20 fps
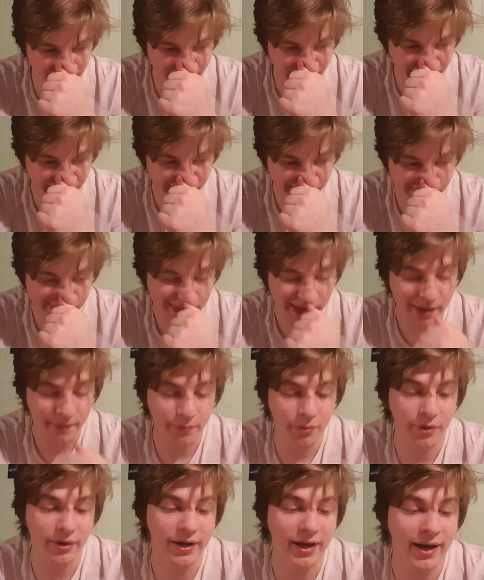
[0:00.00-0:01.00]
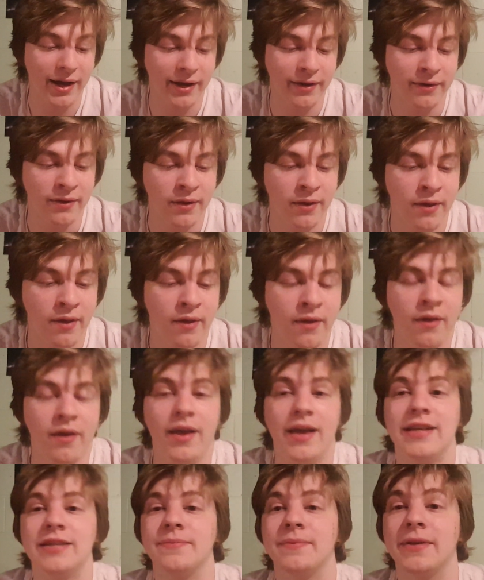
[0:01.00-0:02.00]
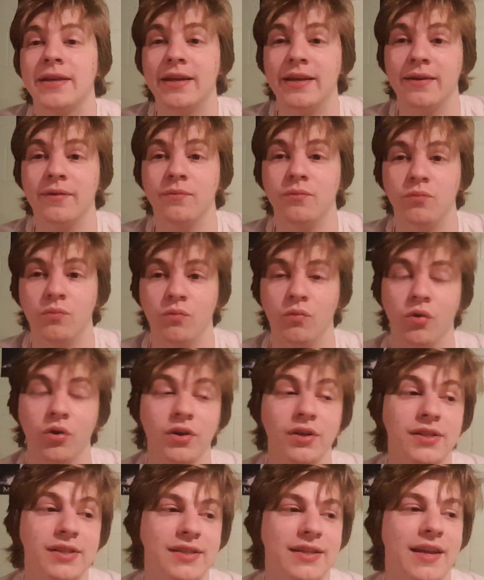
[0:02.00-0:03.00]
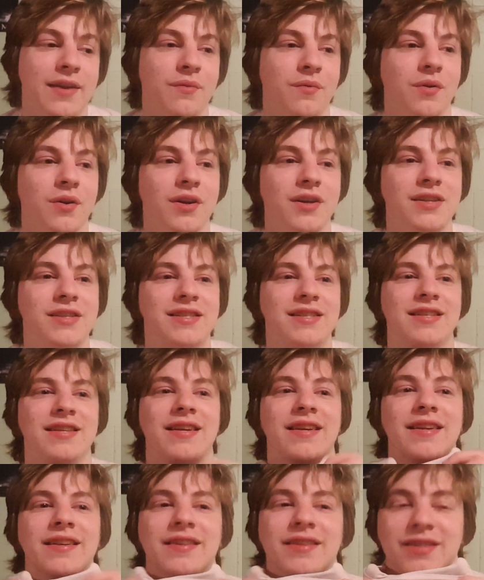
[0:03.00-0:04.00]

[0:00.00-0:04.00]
from that point on has been getting worse and worse, and